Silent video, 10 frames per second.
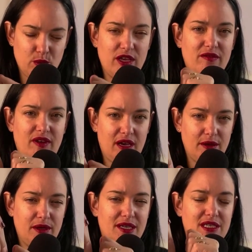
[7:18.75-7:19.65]
We
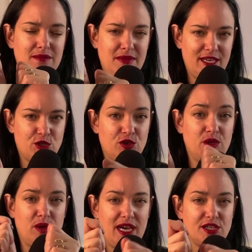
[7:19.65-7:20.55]
evaluate it to make sure that
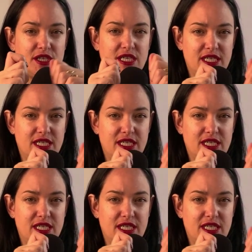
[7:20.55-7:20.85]
we actually